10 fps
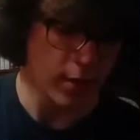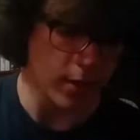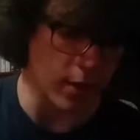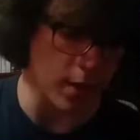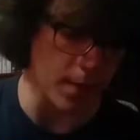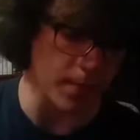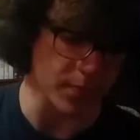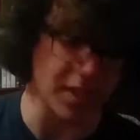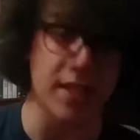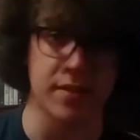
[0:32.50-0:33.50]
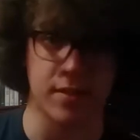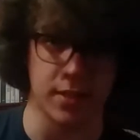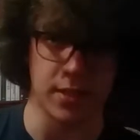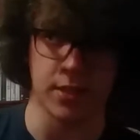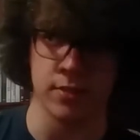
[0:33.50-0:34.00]
Today's
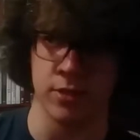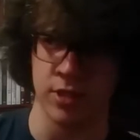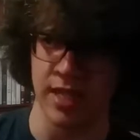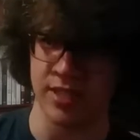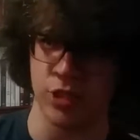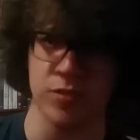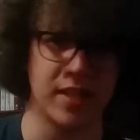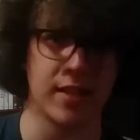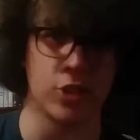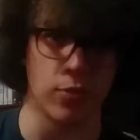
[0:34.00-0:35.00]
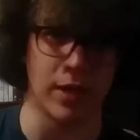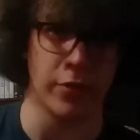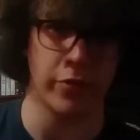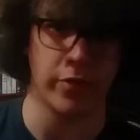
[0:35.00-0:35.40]
Tuesday the 12th.